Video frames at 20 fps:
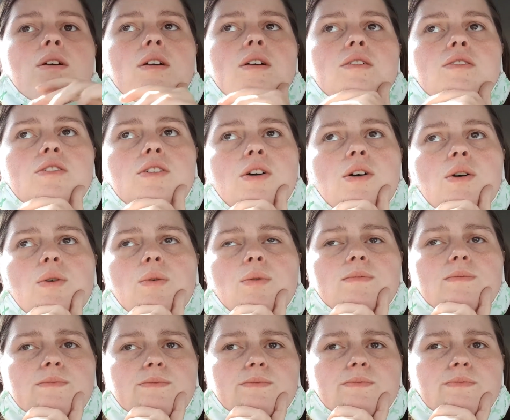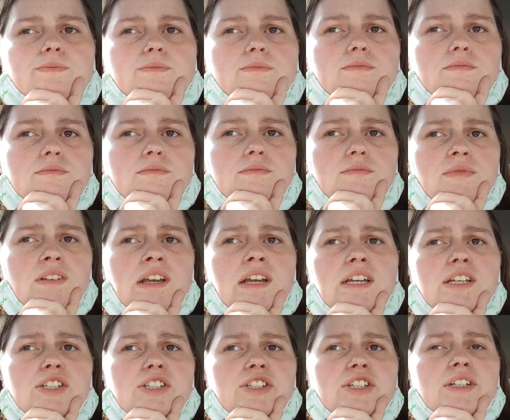So
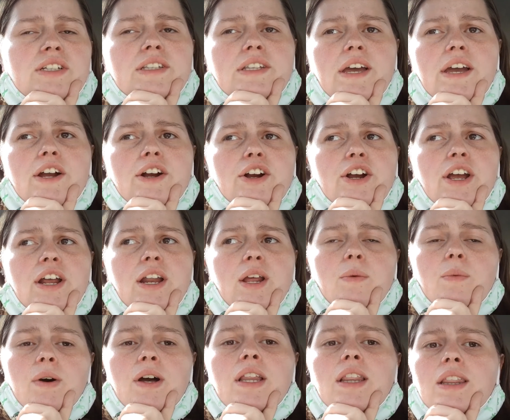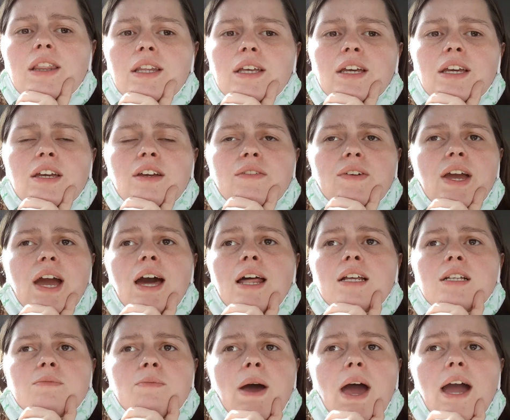he stood there and he wouldn't leave. He had
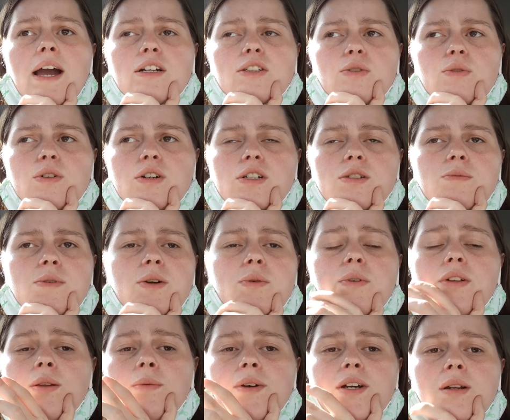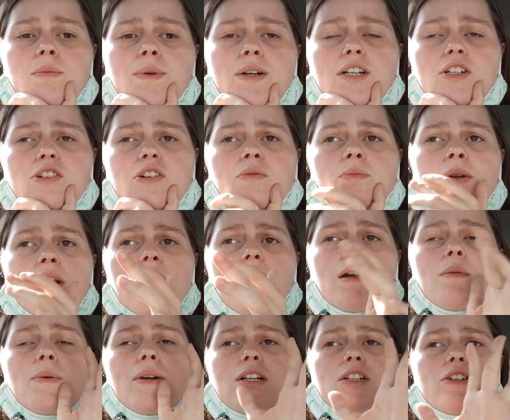his back towards me. He wouldn't let me get a picture of him, but I got
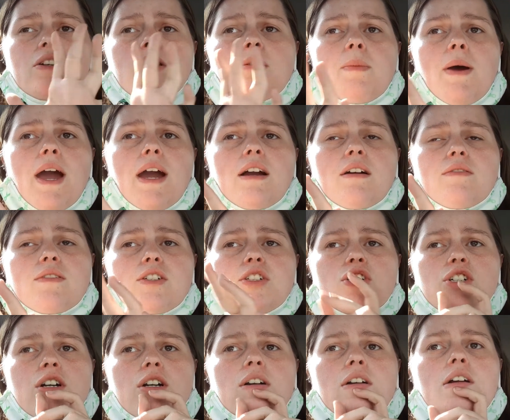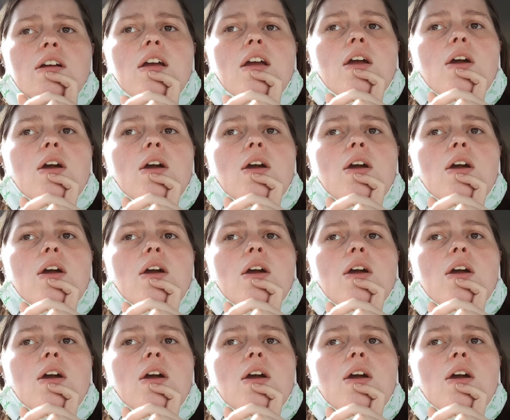a picture of the back of his shirt.